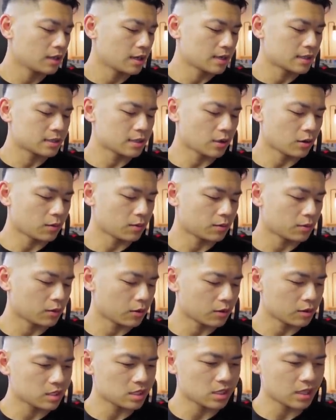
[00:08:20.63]
So go
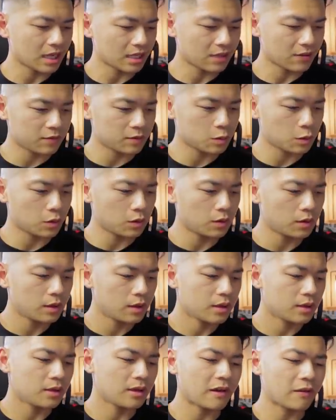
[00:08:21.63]
to the selective tool.
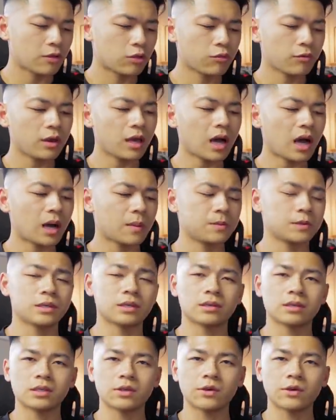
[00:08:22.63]
You have three options.